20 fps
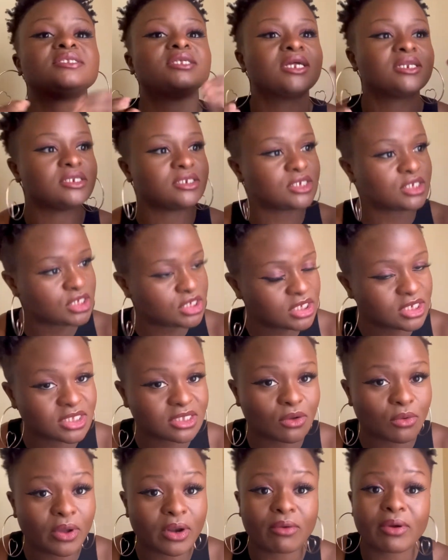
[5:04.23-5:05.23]
and she's
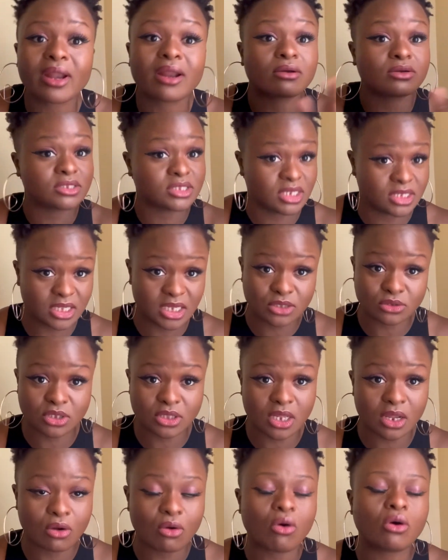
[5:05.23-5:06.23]
a quara quara, because that's what
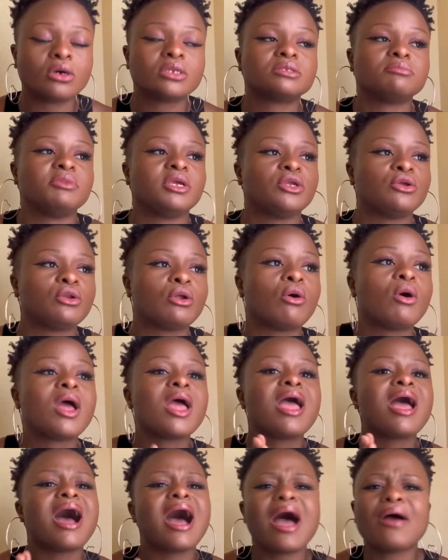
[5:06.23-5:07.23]
they called me. You know,
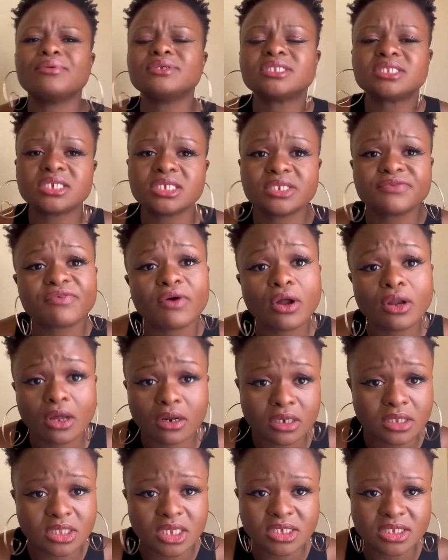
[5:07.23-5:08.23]
I was teased for a lot
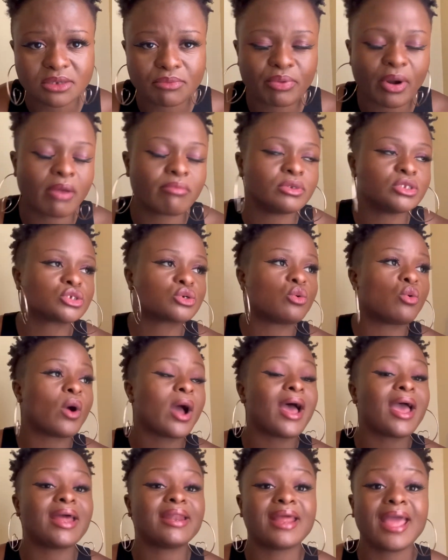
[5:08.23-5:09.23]
of things in primary school.
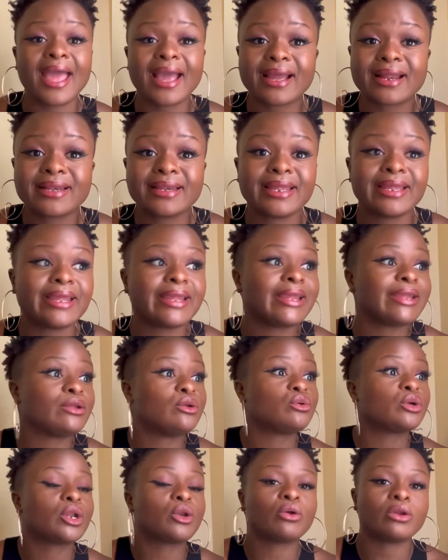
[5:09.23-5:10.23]
I had acne, you
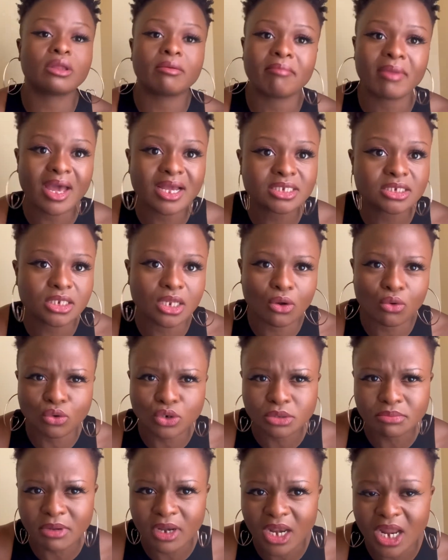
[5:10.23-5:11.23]
can only imagine. They
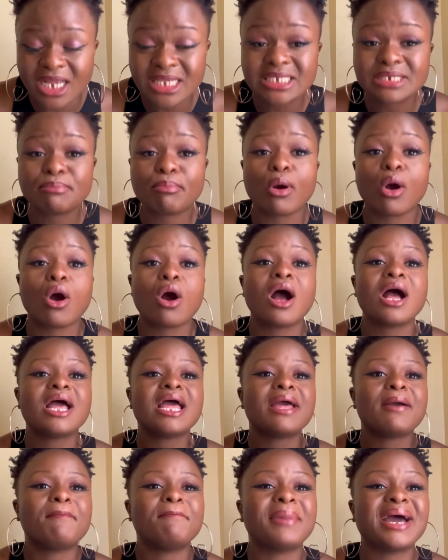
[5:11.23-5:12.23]
called me lunch bar,
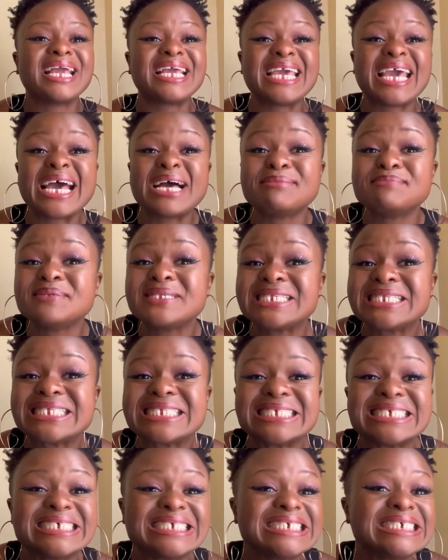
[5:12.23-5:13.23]
my
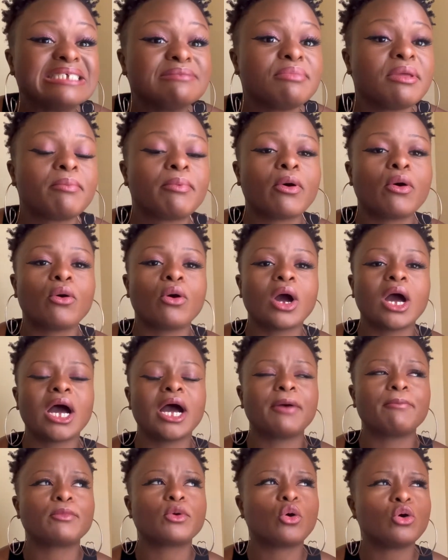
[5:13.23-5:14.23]
gaps. People
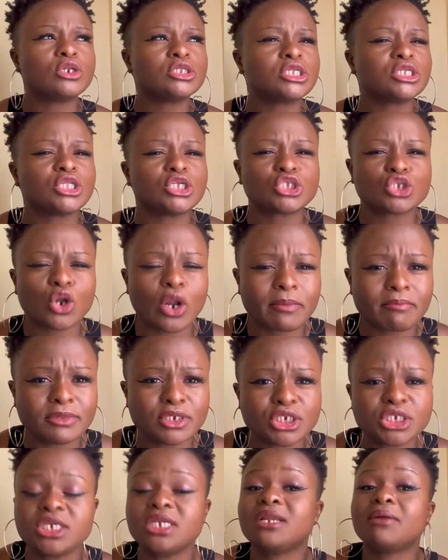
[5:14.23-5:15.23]
called it the slot
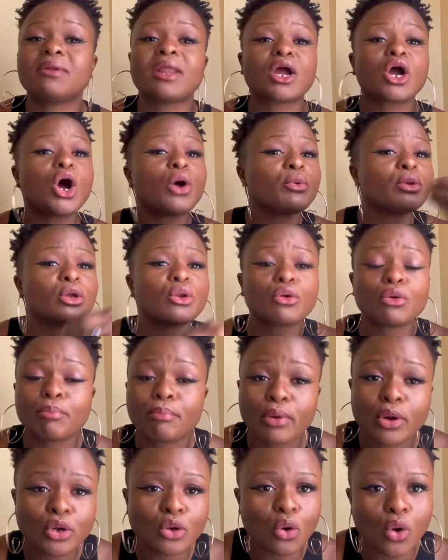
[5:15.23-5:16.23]
machine. They were like, oh, we can go
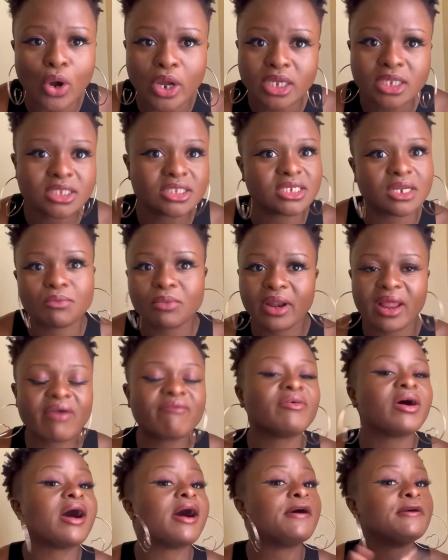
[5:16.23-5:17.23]
put coins and
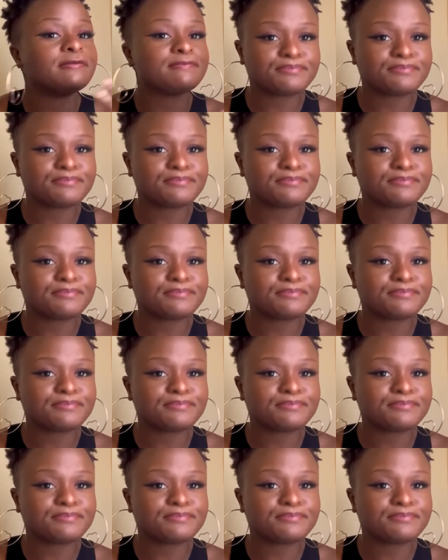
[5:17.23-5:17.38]
whatever.